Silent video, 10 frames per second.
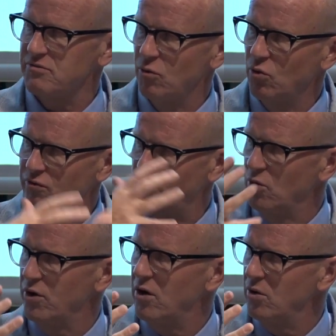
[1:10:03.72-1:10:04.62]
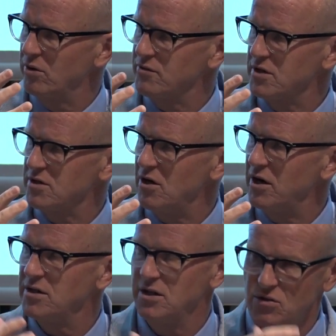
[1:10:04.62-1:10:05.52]
is for for the whole of
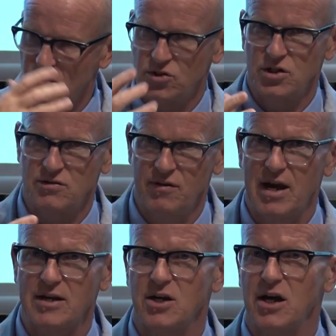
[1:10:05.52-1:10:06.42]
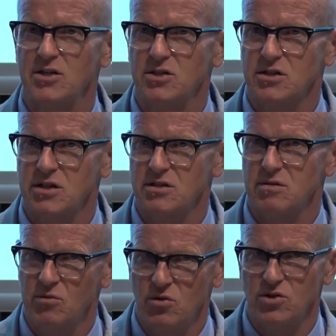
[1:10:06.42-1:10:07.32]
society, not just for the education
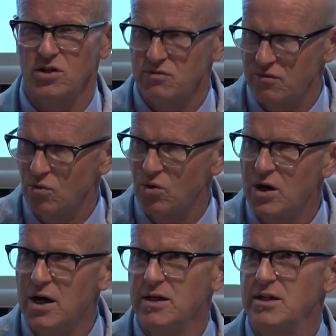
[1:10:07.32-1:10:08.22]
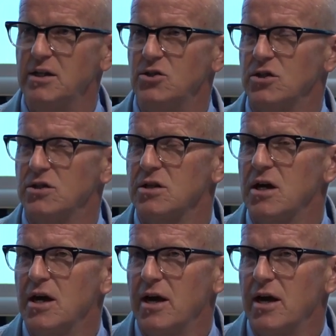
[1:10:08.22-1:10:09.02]
system, not just for teachers.